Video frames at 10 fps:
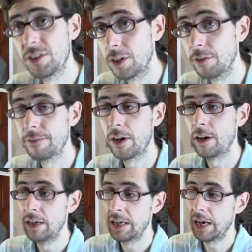so
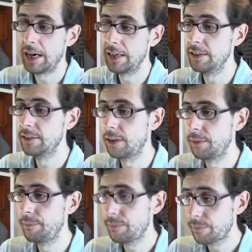far. And.
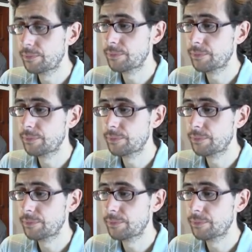Um,